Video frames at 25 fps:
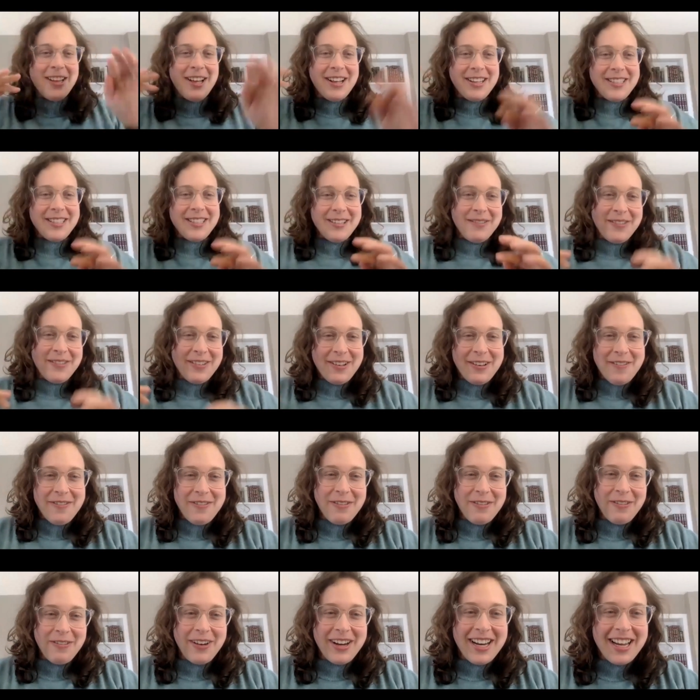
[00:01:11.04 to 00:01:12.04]
lots of,
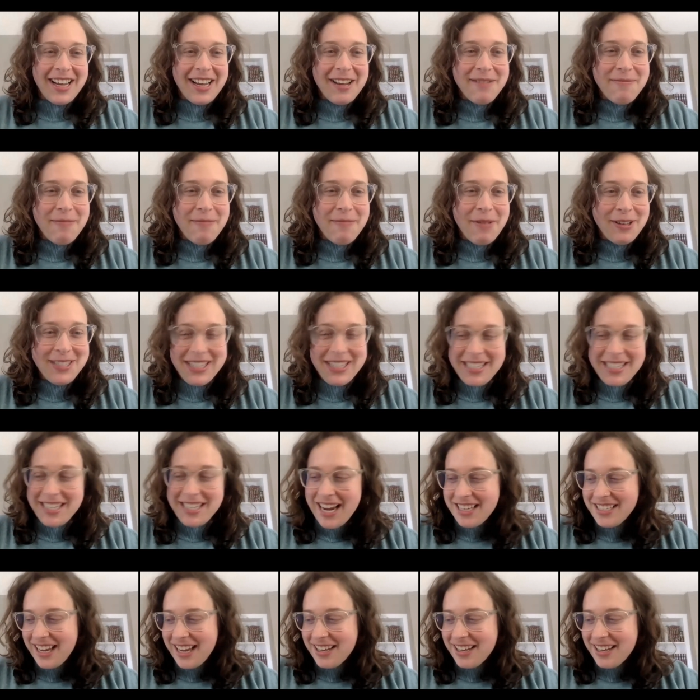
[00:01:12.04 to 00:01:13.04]
of reading and
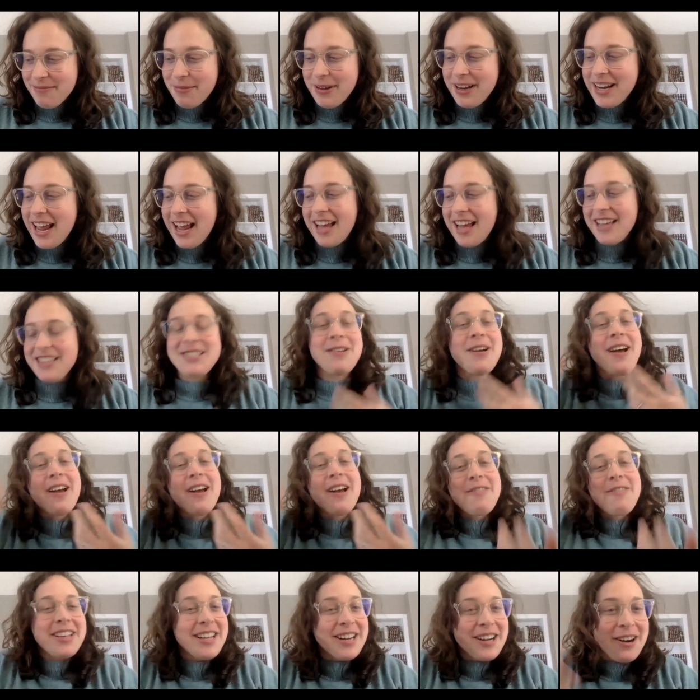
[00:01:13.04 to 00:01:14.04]
multitasking. But yeah, so I
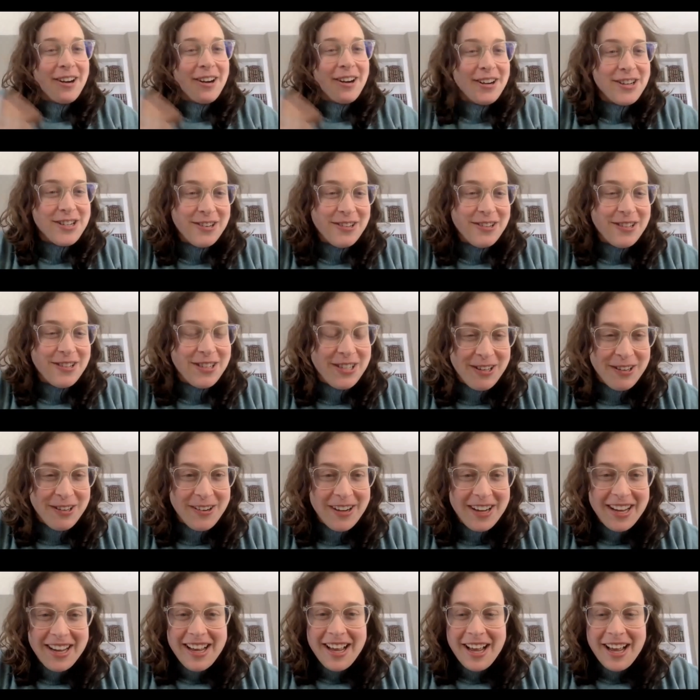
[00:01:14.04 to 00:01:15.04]
really encourage you to
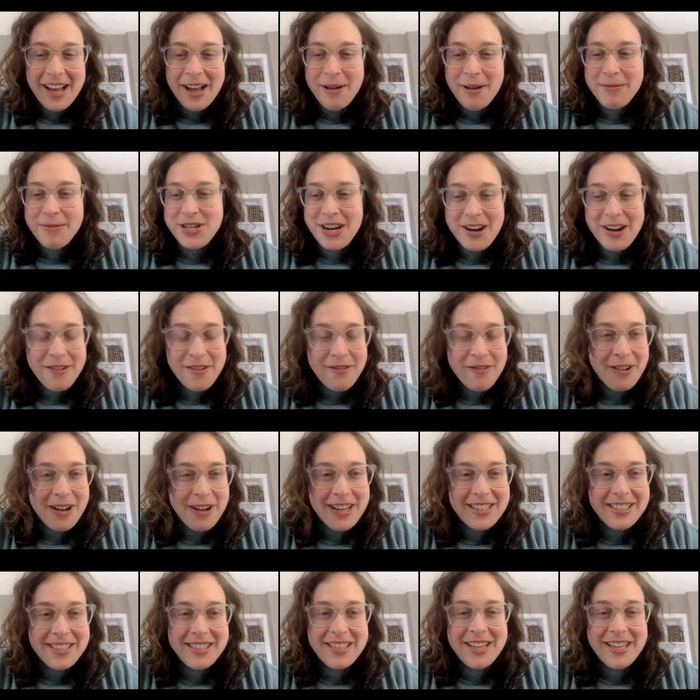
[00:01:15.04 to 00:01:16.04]
um, share your
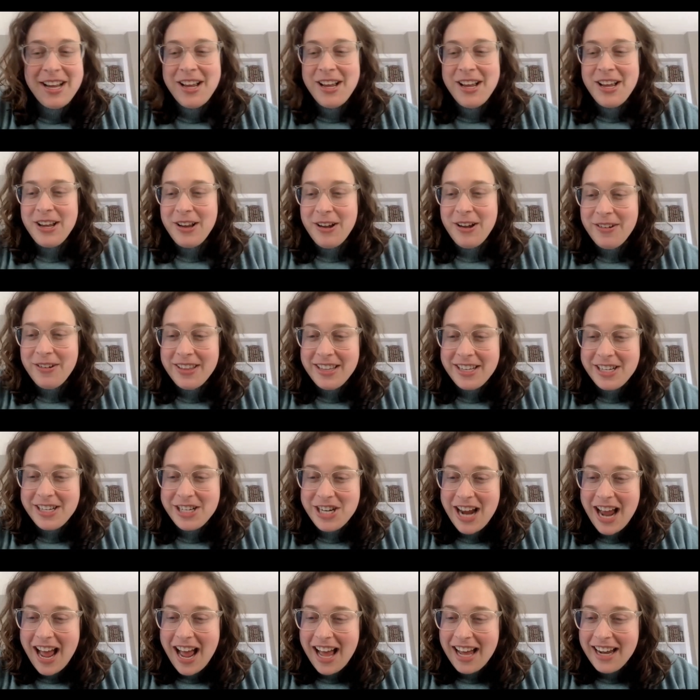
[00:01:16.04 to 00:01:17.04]
voice, go in the
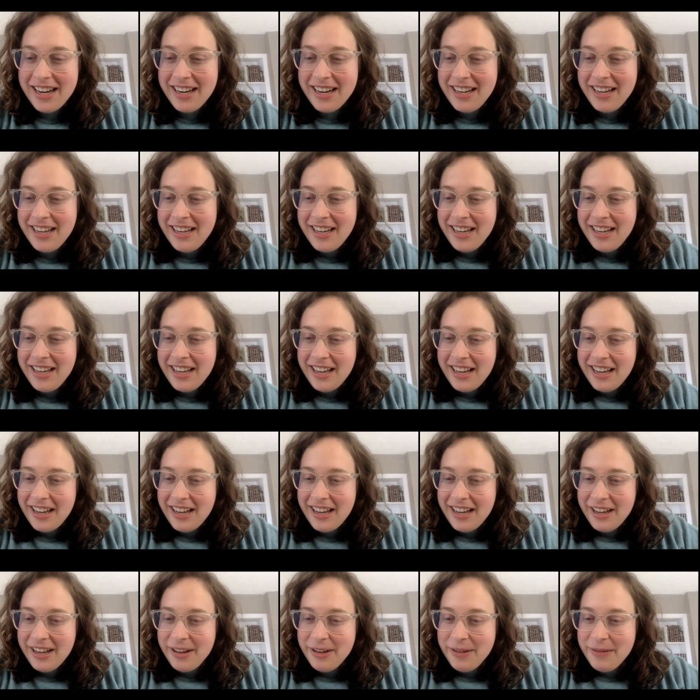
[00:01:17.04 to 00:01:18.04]
chat,
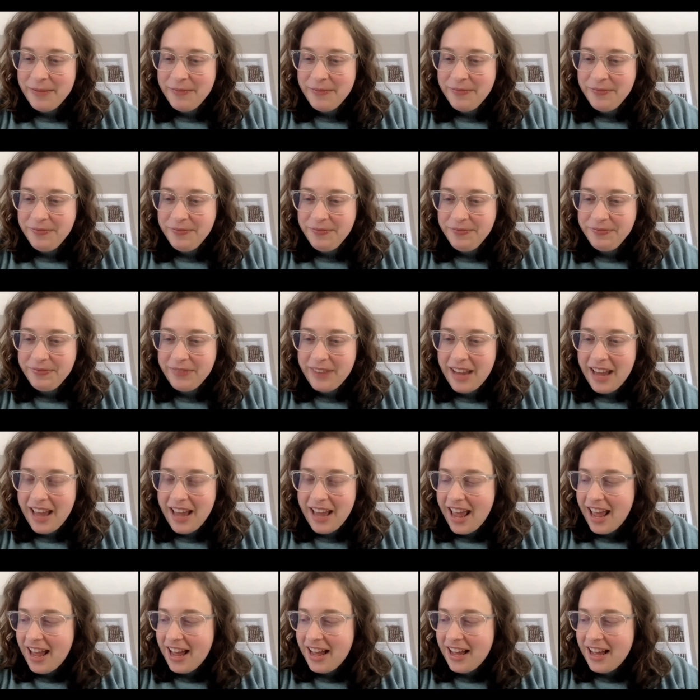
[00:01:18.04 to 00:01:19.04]
um,
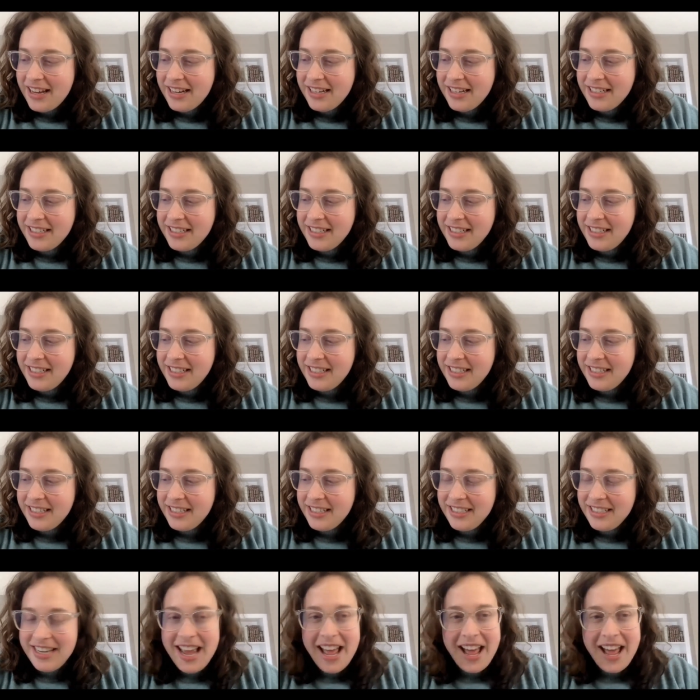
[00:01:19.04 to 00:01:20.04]
and
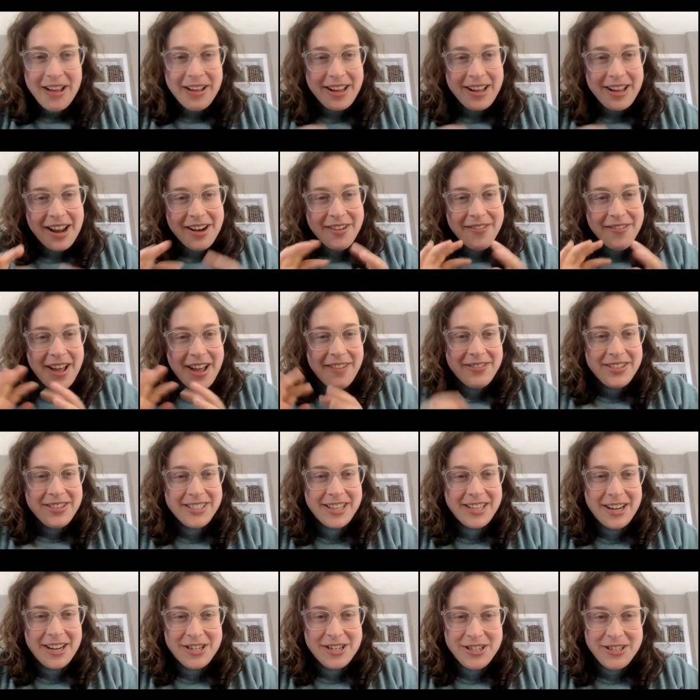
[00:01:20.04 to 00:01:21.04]
yeah, kind of have
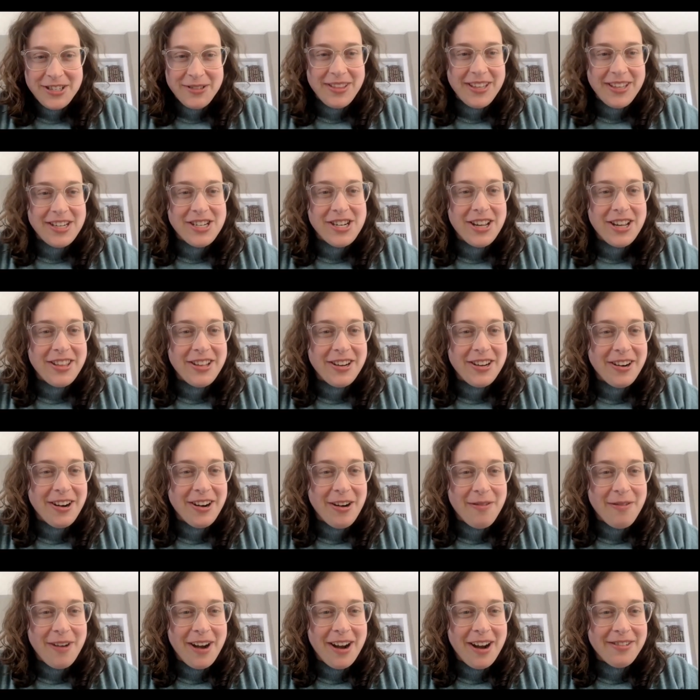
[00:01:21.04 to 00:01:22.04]
discussions with each other
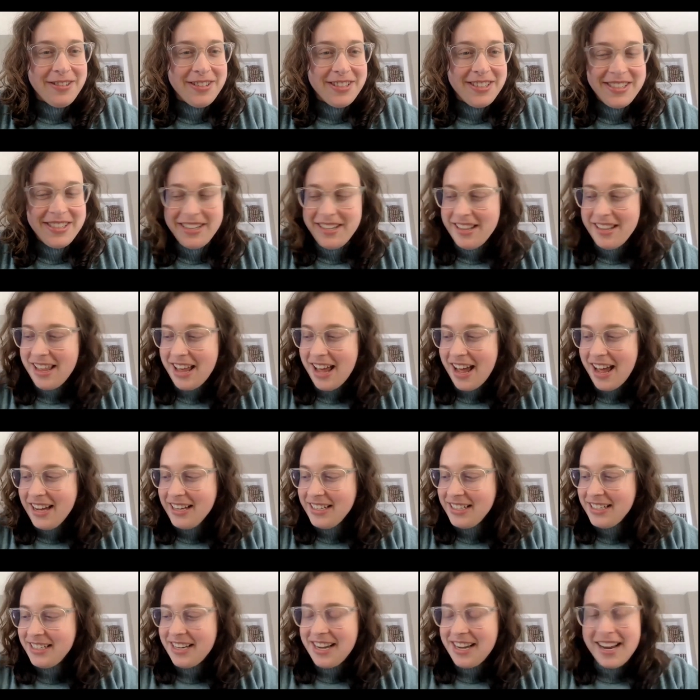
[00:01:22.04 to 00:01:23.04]
around
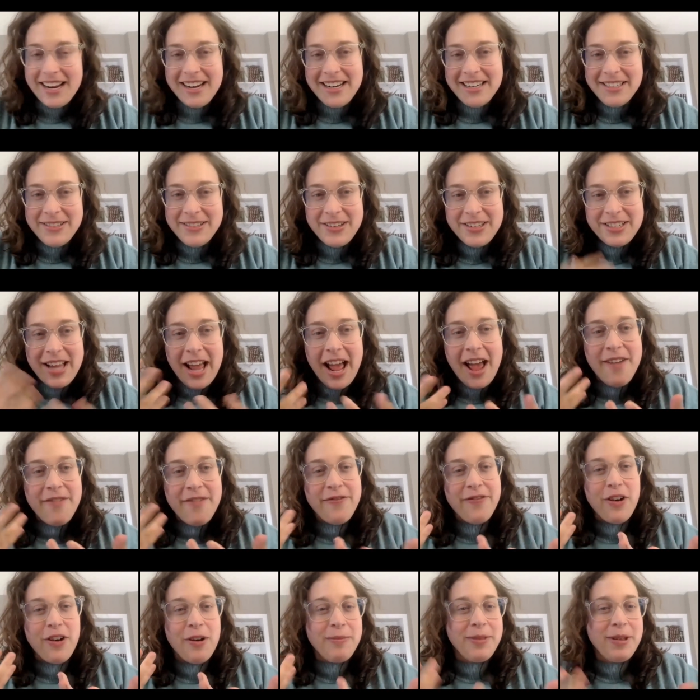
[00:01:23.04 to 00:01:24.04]
that. And because I
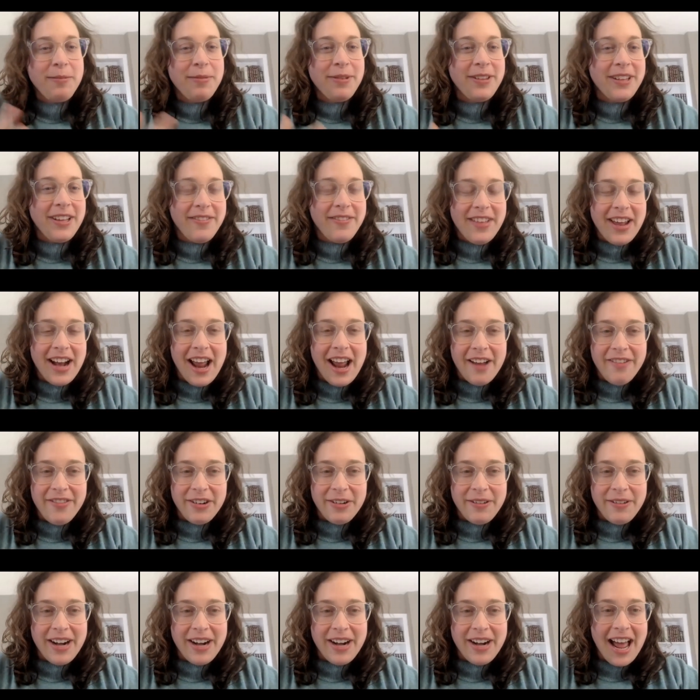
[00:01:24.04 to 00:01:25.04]
firmly believe that
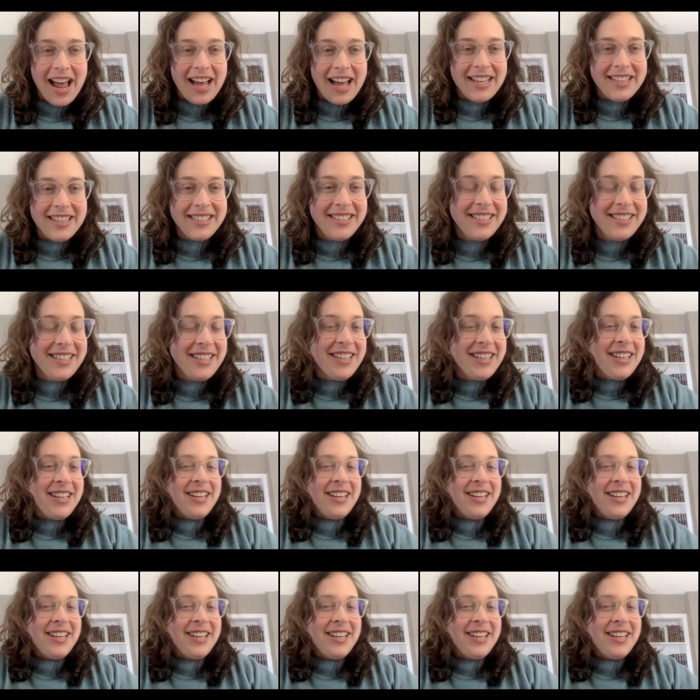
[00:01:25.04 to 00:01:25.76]
everyone has